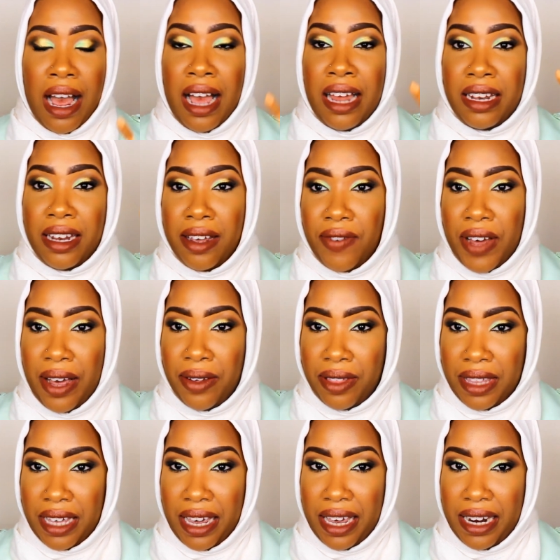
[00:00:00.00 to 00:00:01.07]
I love how
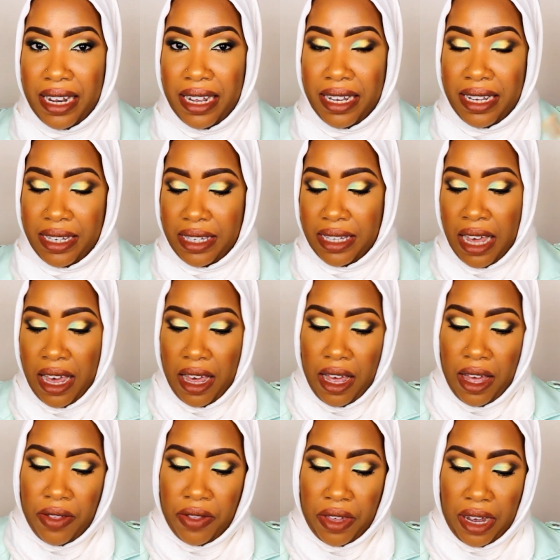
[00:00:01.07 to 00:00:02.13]
thick it is.
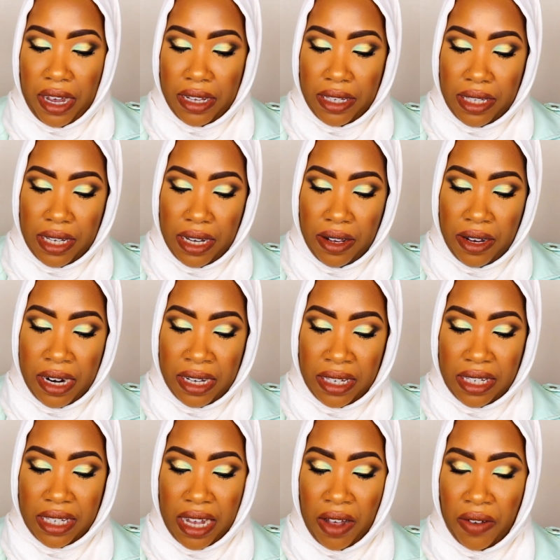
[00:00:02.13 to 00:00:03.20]
The concealer
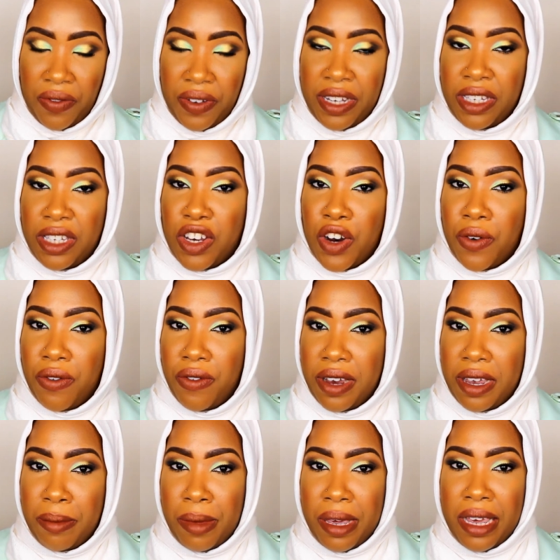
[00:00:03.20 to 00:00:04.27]
itself is
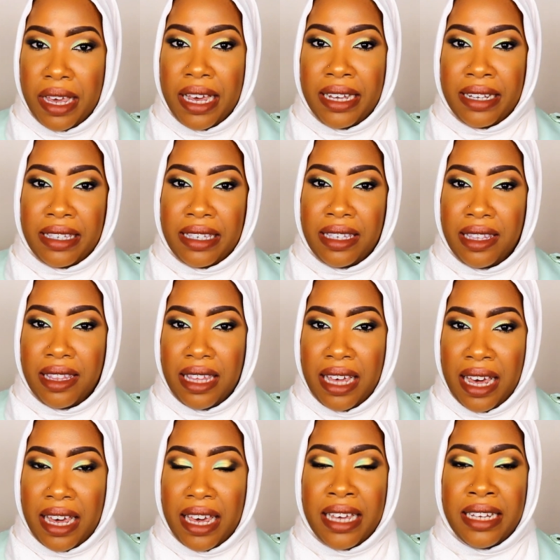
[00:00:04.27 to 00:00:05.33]
creamy, it's
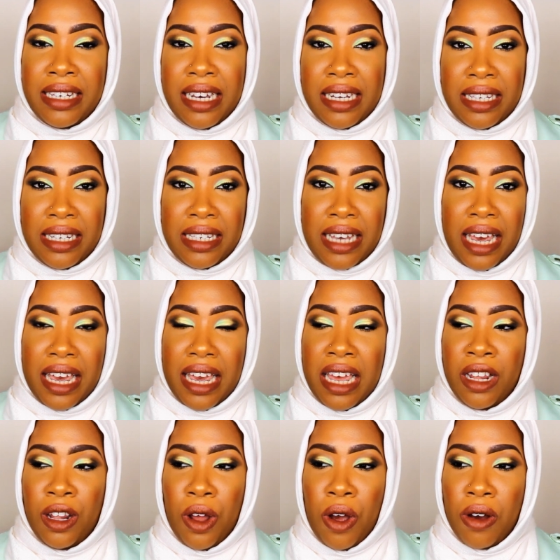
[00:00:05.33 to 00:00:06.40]
thick, it doesn't take
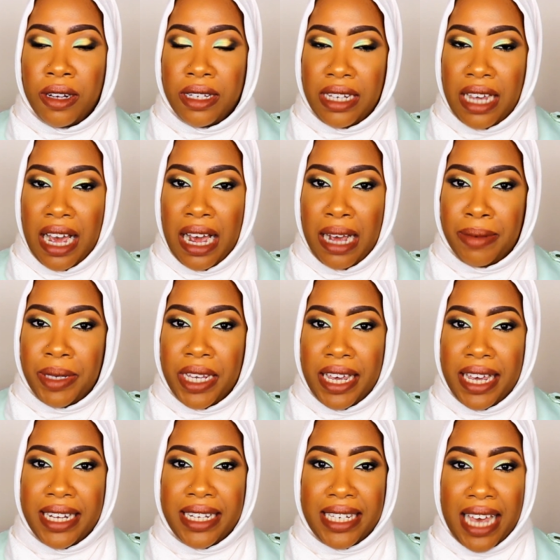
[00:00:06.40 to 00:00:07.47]
a long time to
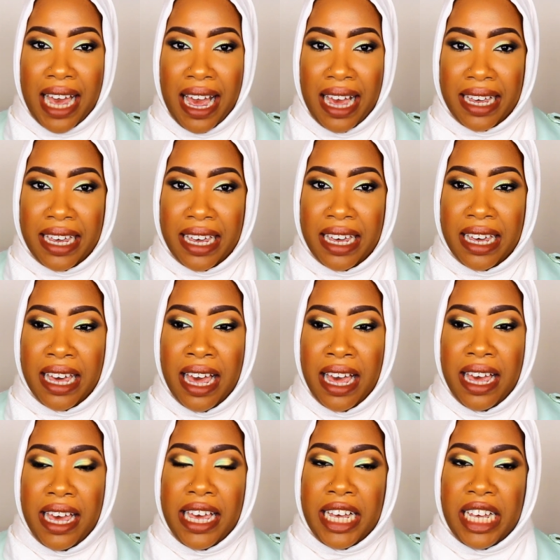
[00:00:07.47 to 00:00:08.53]
get tacky.
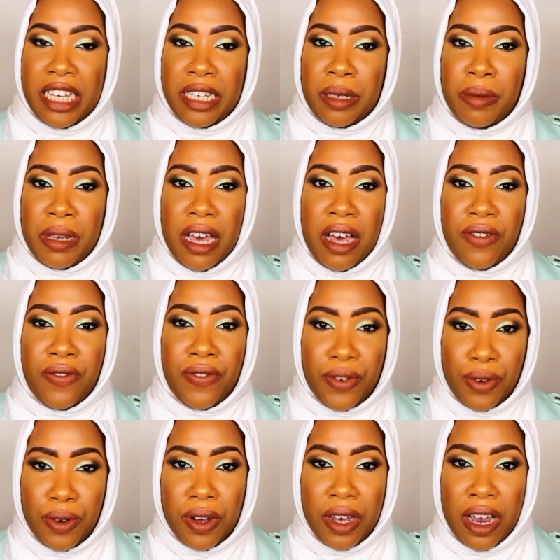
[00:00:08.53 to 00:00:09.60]
It gives me a
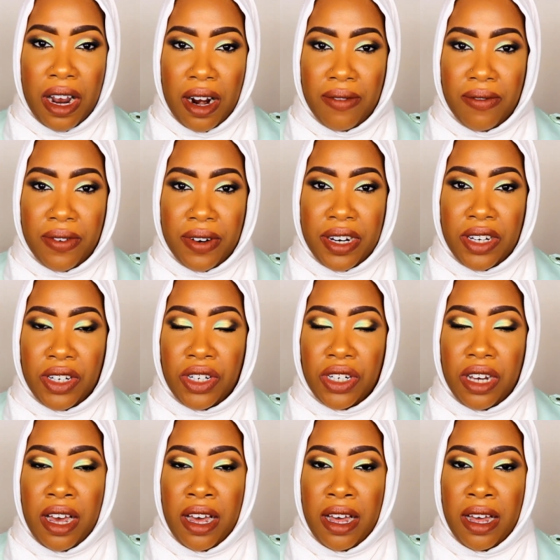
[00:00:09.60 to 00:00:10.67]
full
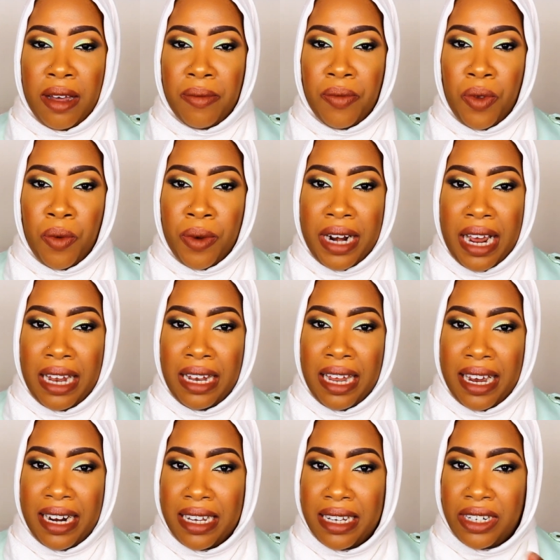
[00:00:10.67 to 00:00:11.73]
coverage. When I
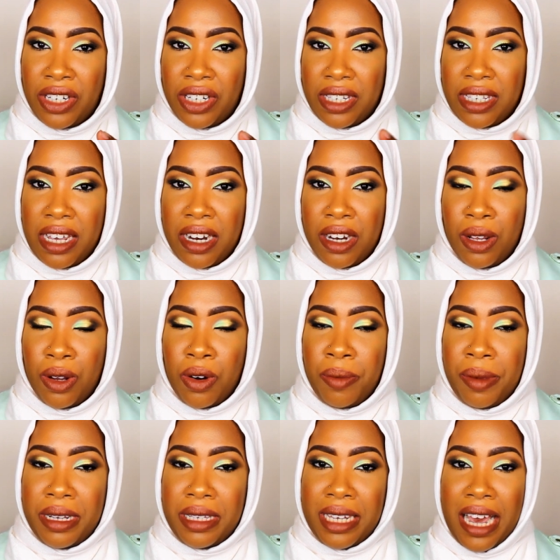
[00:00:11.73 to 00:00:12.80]
let it just get a
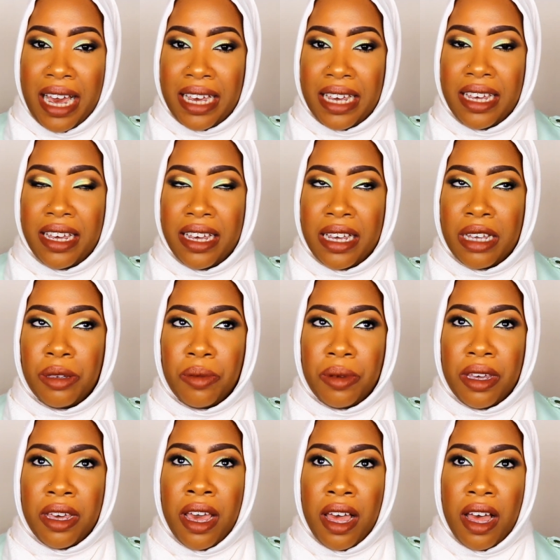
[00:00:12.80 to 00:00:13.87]
little bit tacky, it gives
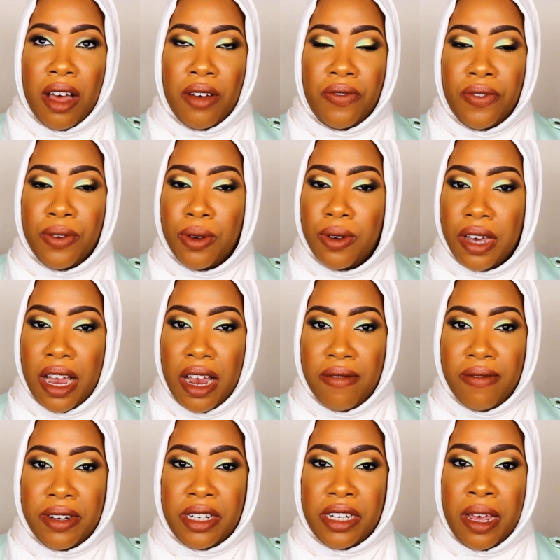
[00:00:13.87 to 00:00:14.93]
me a full
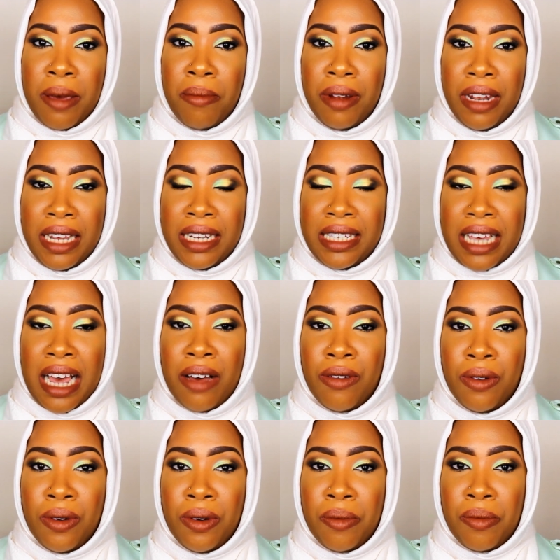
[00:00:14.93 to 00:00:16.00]
coverage. It blends
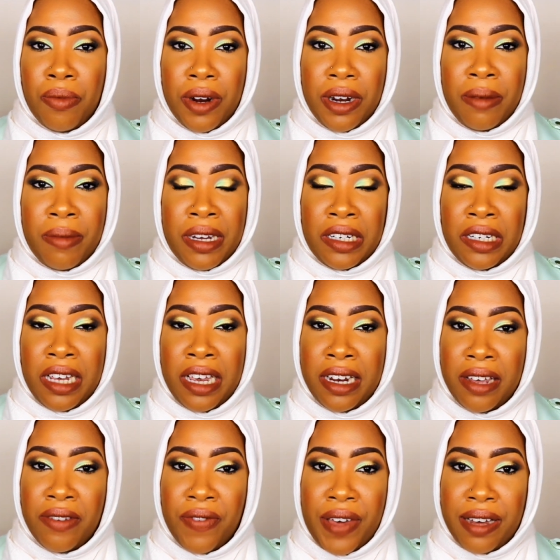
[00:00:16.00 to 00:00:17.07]
out on pretty much
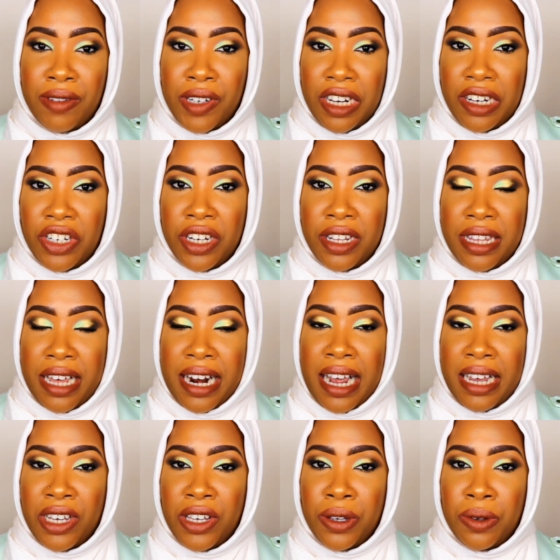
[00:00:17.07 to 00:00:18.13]
any foundation that
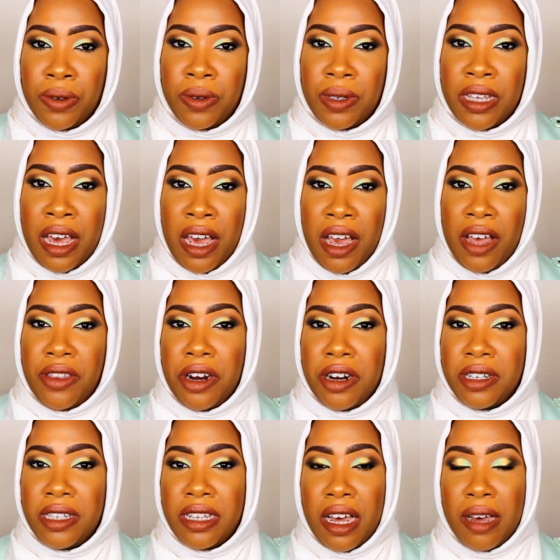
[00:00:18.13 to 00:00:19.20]
I use.
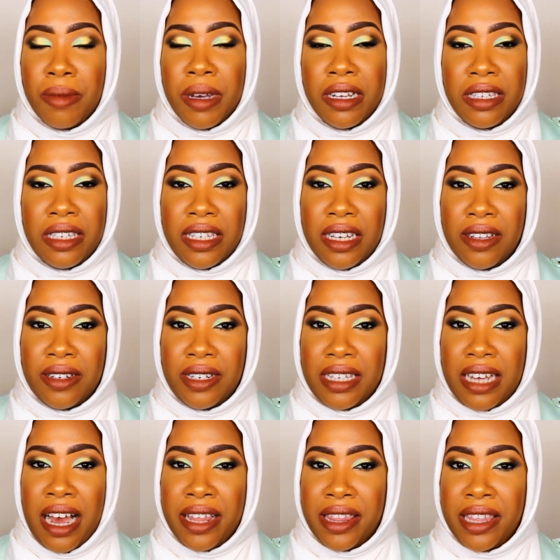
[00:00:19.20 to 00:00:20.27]
There are some
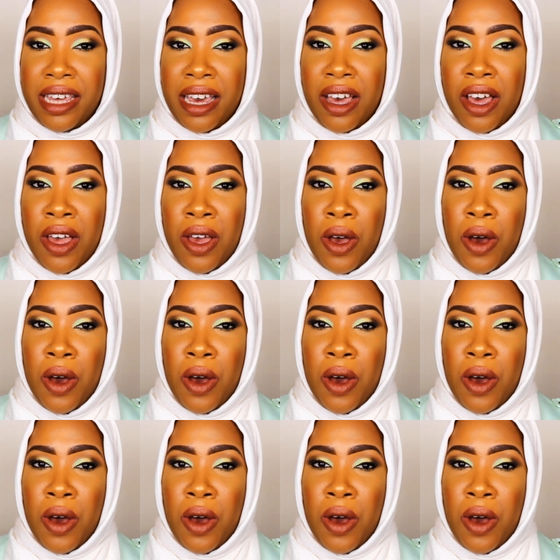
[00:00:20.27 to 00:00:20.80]
concealers that I think